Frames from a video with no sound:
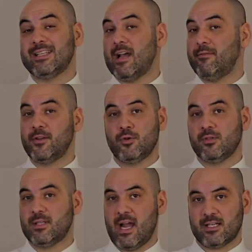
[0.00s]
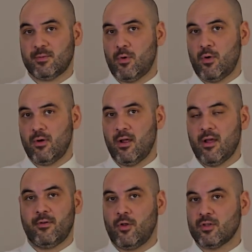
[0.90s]
definitely use DeX mode
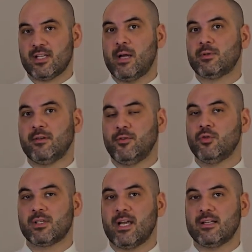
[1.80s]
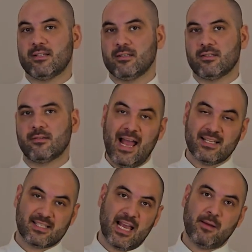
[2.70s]
for those types of use cases. And
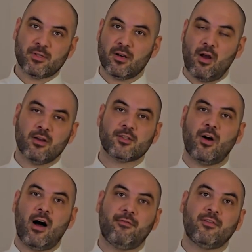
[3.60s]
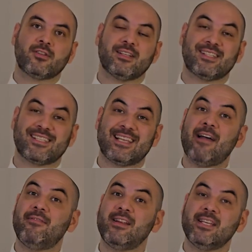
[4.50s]
Samsung also offers
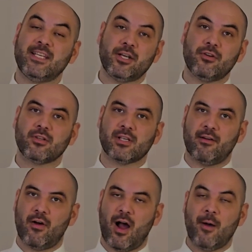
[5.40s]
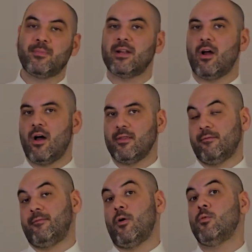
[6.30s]
7 years of update on the
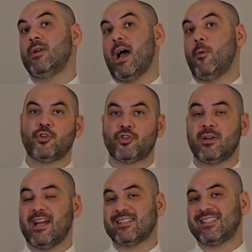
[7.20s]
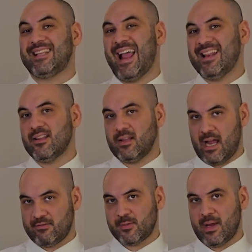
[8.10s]
phone now, which should extend the
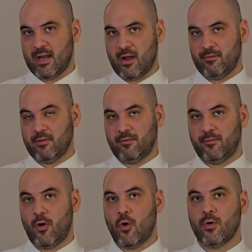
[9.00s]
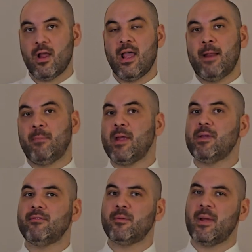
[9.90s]
lifespan of the phone and maybe
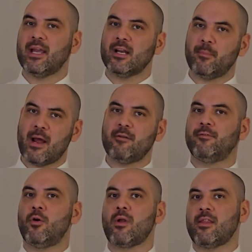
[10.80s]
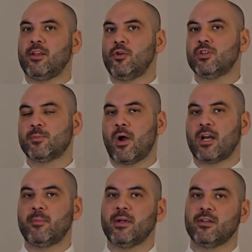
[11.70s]
even make it a better phone on the used
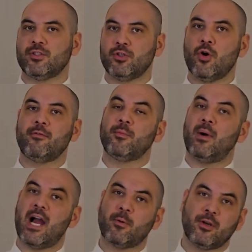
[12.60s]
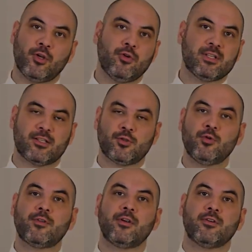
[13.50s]
market, because you know if you're buying one used that's
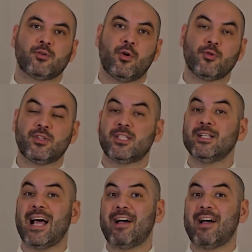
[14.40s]
2-3 years old, you still